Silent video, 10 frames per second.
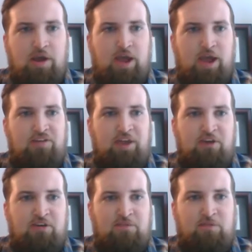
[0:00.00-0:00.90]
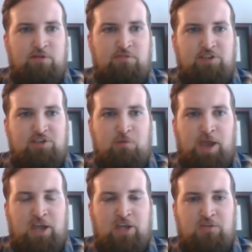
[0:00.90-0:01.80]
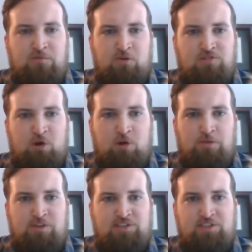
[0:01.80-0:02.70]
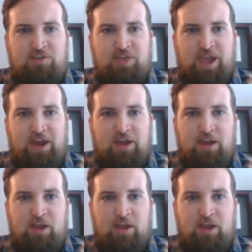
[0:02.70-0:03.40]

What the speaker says: as they crafted a rescue package for small businesses that,